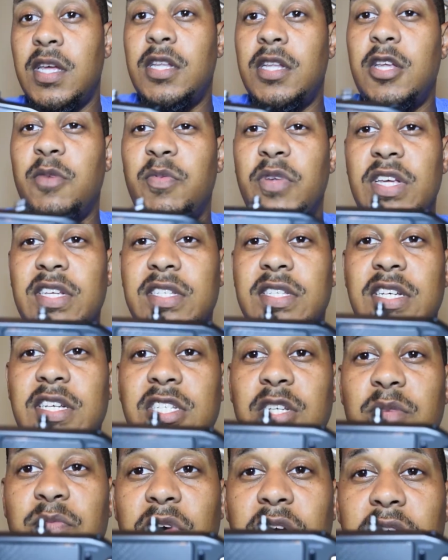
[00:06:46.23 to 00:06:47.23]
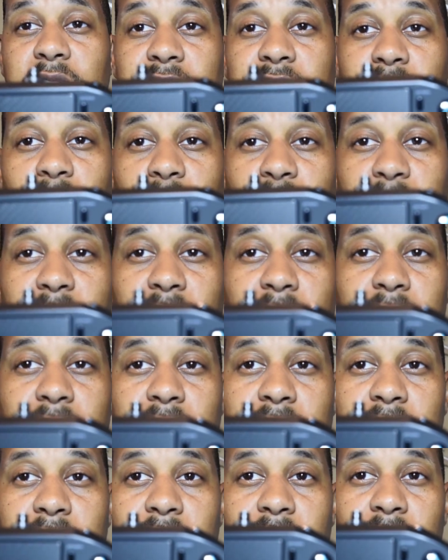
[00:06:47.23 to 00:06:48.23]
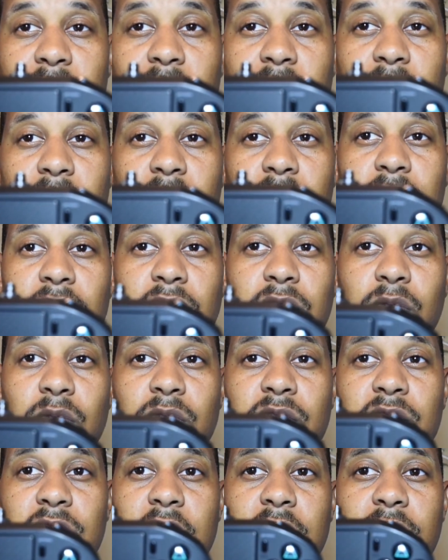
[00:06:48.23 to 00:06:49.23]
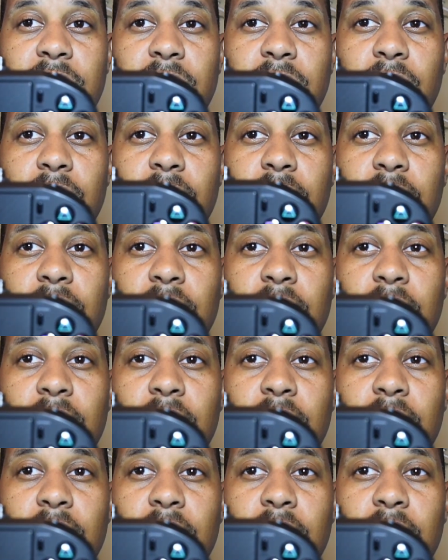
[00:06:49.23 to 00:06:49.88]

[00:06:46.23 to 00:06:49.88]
the PlayStation buttons, are bigger than they are on the DualShock 4.